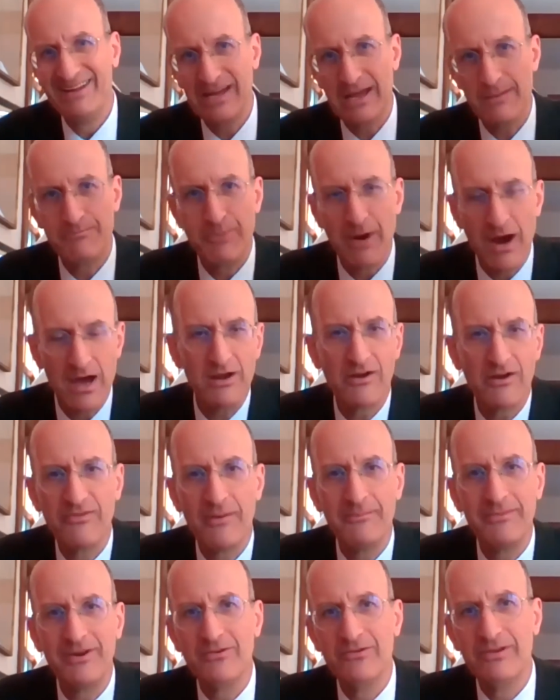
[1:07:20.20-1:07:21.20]
get butter
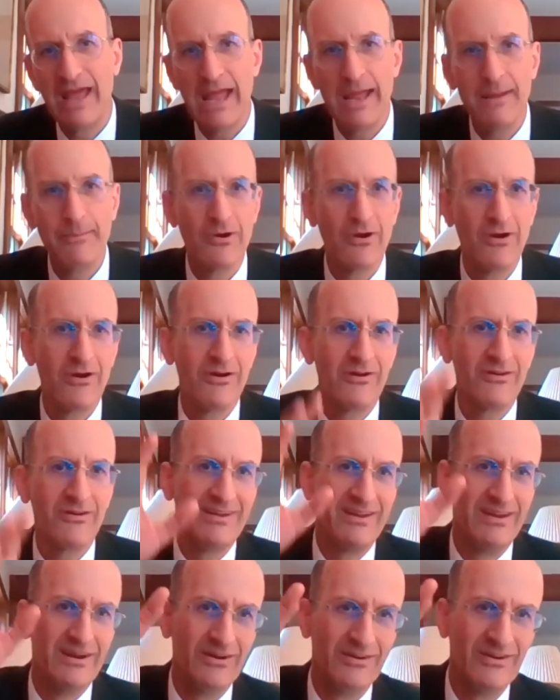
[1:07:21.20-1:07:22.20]
from your neighbor,
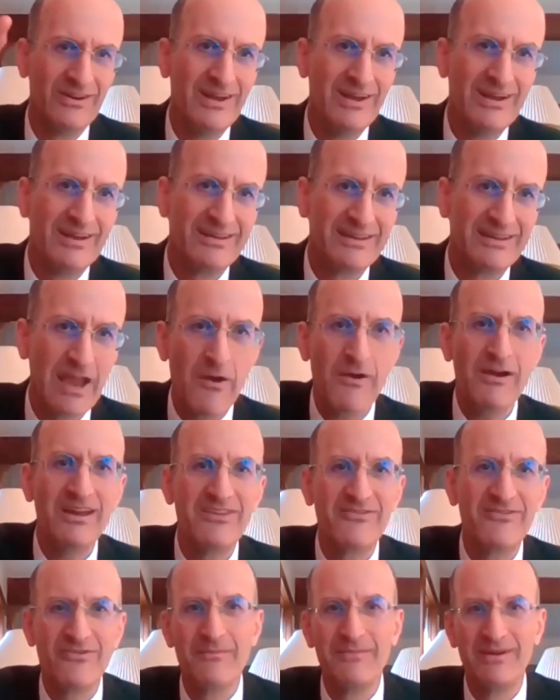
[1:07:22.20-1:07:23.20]

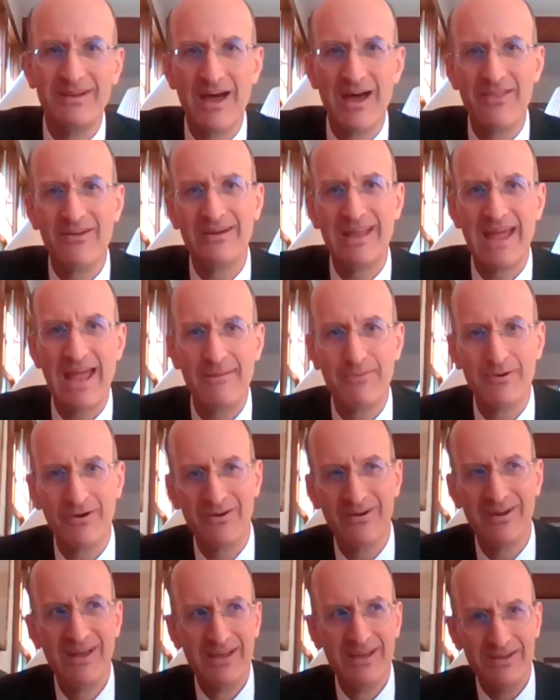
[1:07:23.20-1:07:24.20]
carrots from another
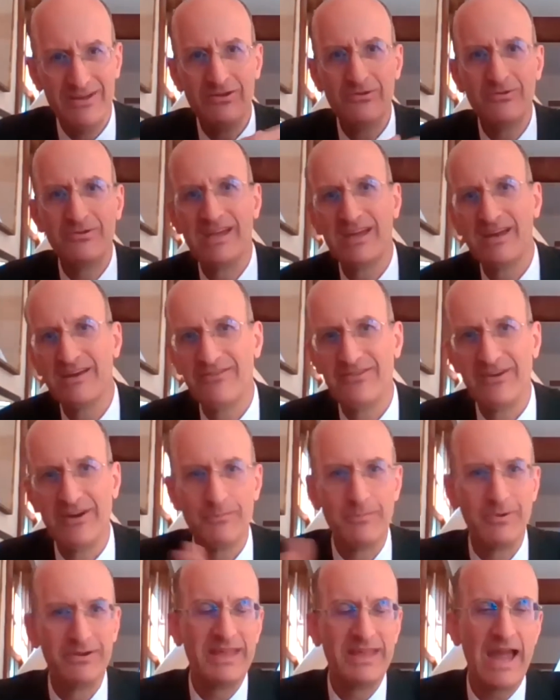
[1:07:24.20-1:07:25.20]
neighbor, you give
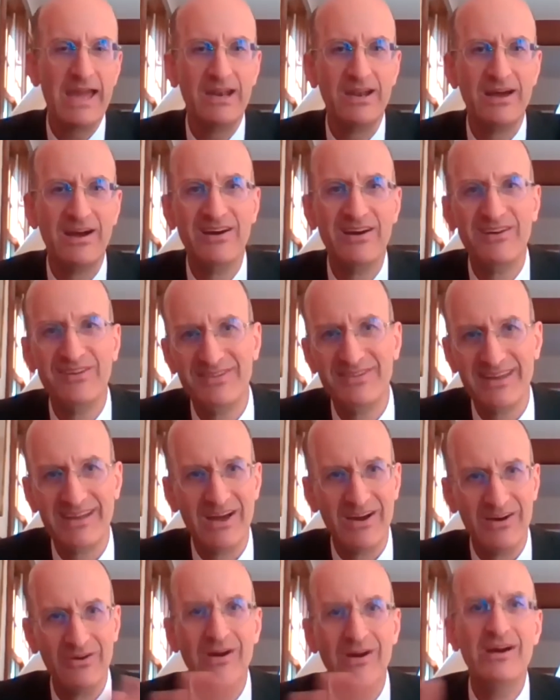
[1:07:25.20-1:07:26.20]
your potatoes,
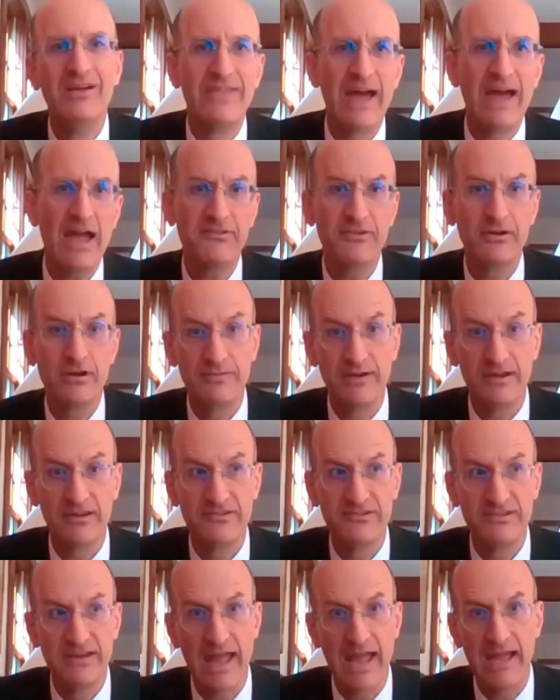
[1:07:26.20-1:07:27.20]
that sort of
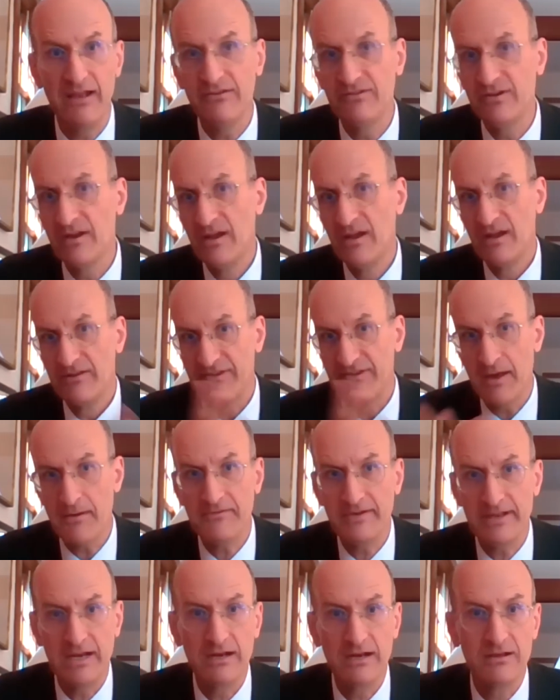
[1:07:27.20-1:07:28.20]
exchange. Some
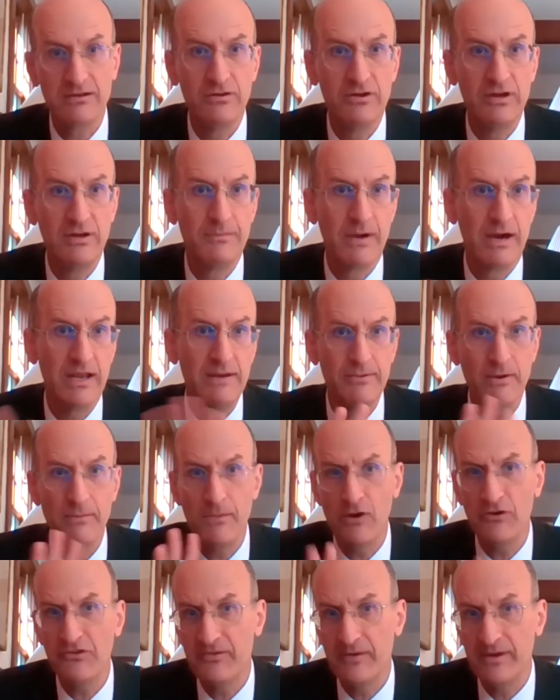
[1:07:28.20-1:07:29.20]
of it included money, but
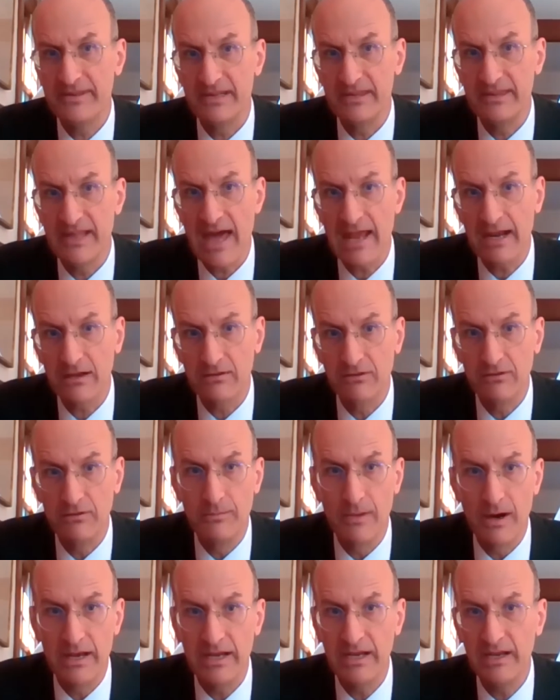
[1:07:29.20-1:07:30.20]
most of it did not
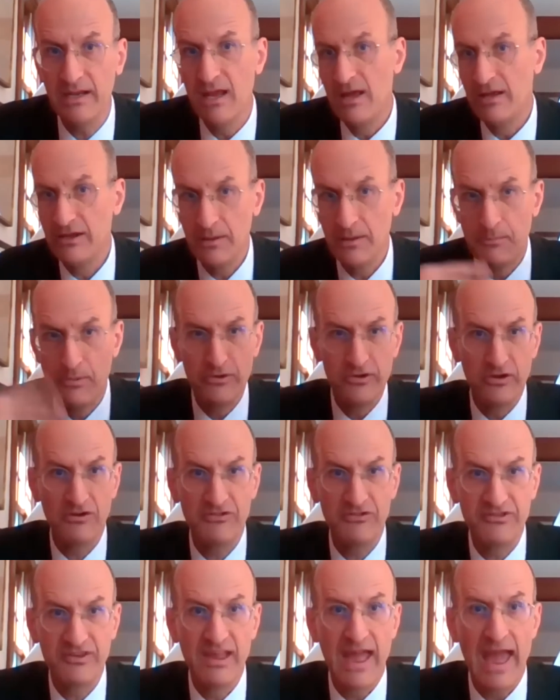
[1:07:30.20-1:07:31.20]
include money. You
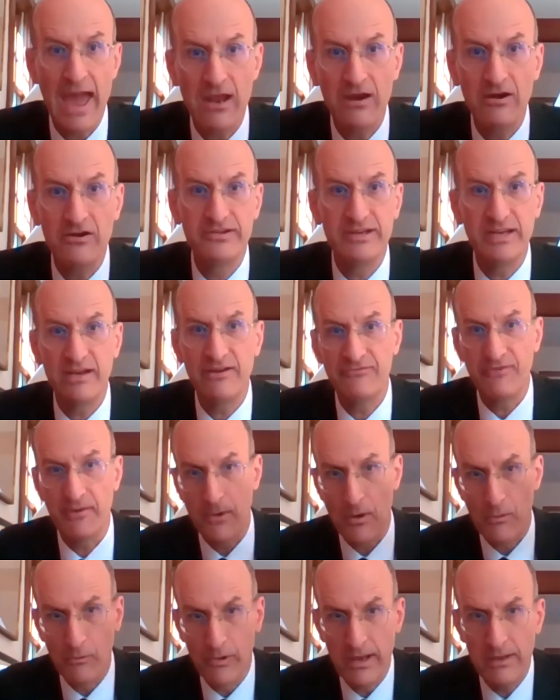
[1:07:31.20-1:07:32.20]
produce energy
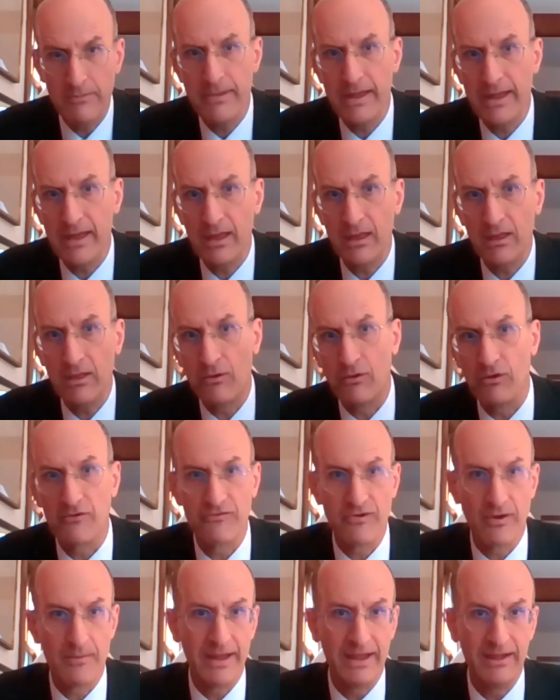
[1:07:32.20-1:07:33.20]
from a windmill or
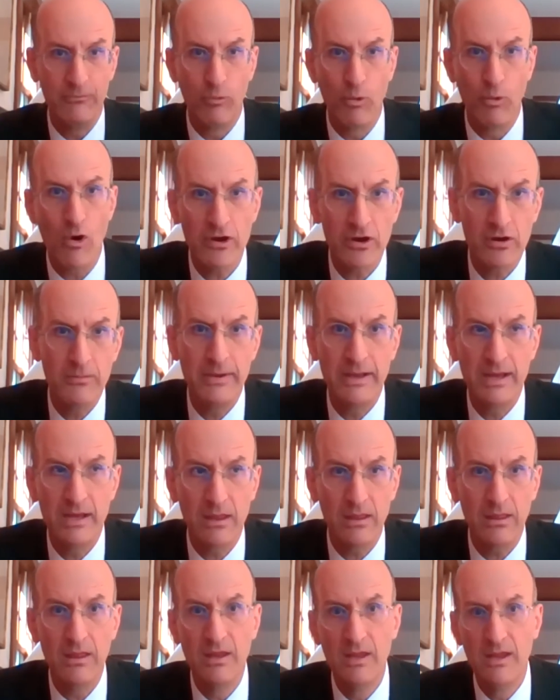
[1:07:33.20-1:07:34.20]
from a water
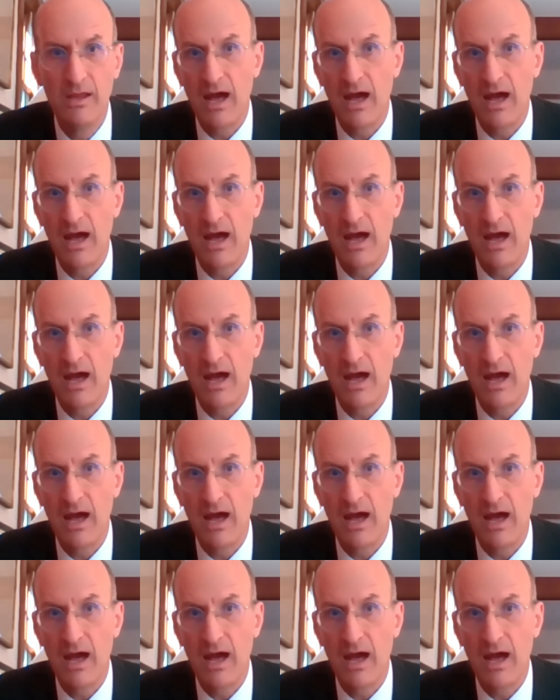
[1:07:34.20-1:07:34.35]
mill,